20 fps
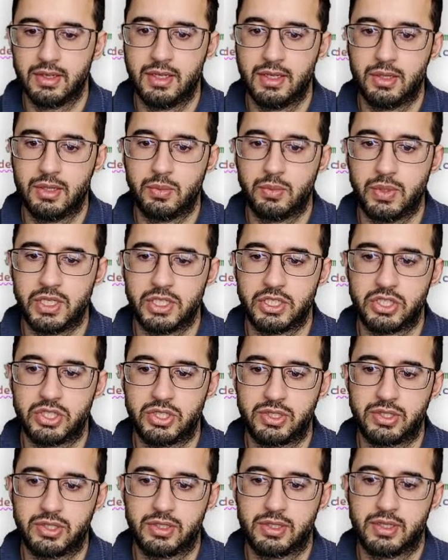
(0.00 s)

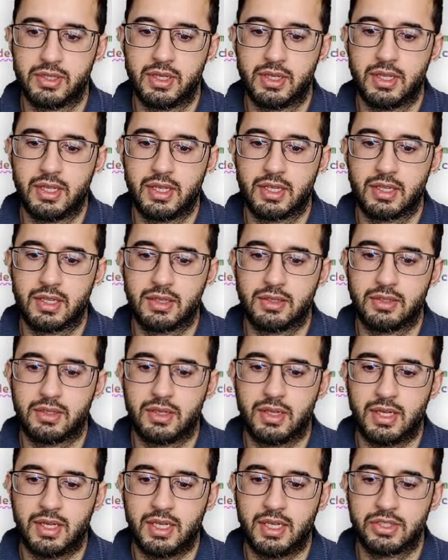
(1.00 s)
which
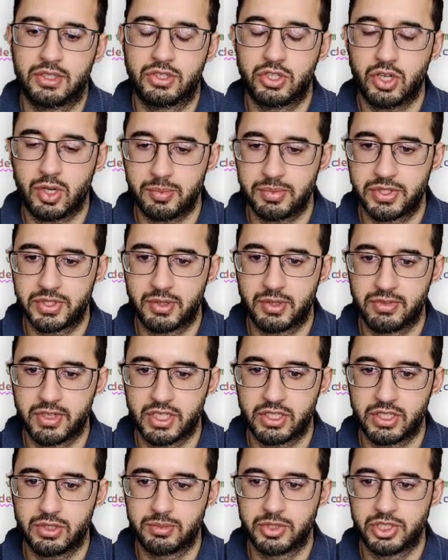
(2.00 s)
stops the
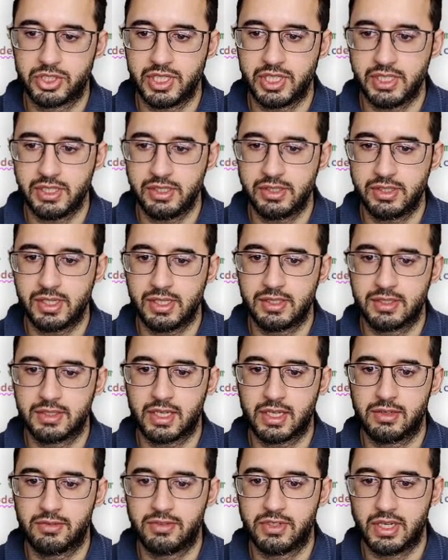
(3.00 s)
virtual machines
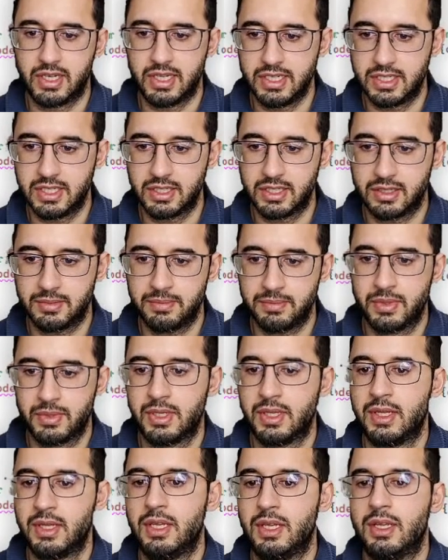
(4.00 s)
instead of deleting them.
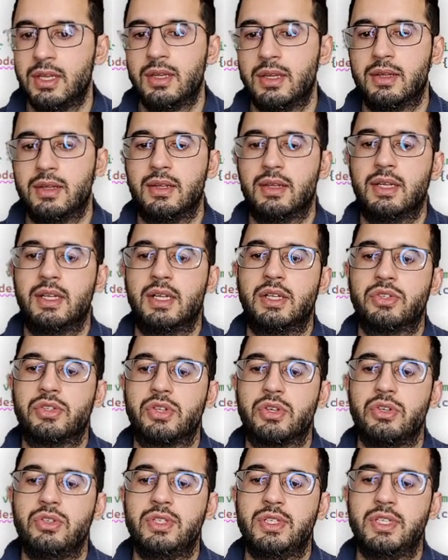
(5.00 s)
So
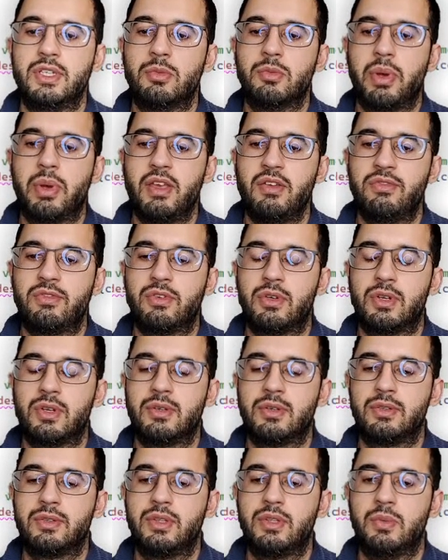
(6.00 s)
you still pay
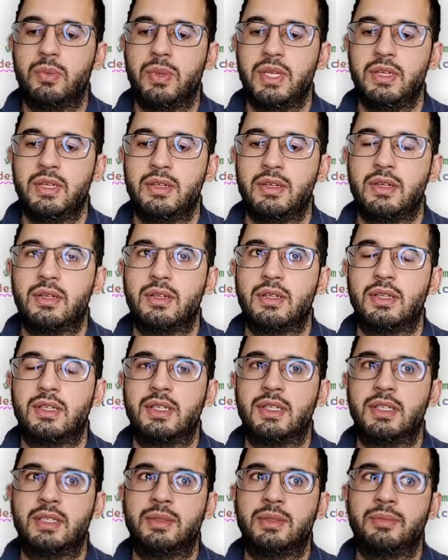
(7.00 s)
for the
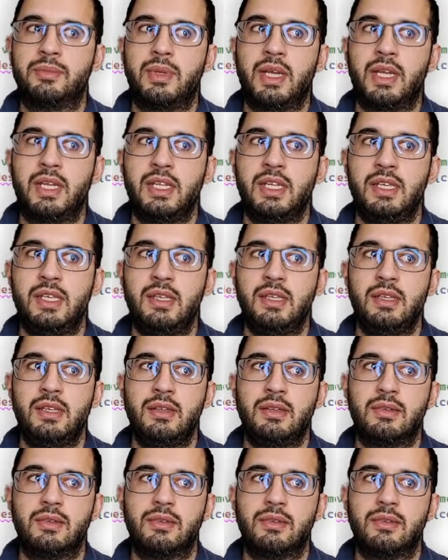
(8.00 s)
any